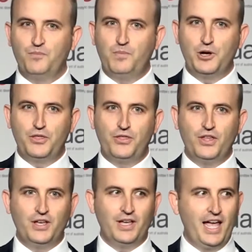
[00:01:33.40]
both
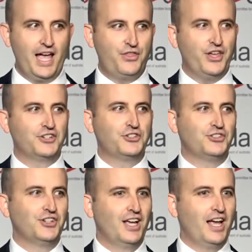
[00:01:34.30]
the
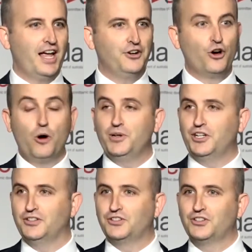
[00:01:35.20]
ethics and
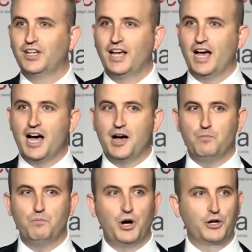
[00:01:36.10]
competence,
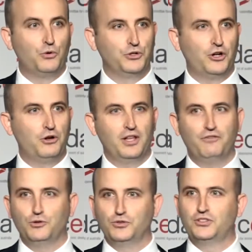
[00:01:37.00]
my cortisol
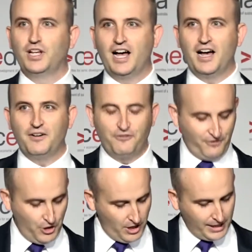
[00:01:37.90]
levels
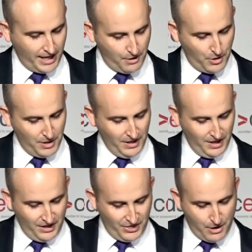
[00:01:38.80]
felt like they
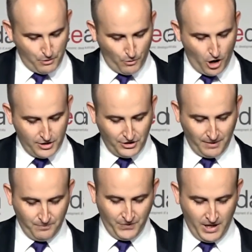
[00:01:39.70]
were rising.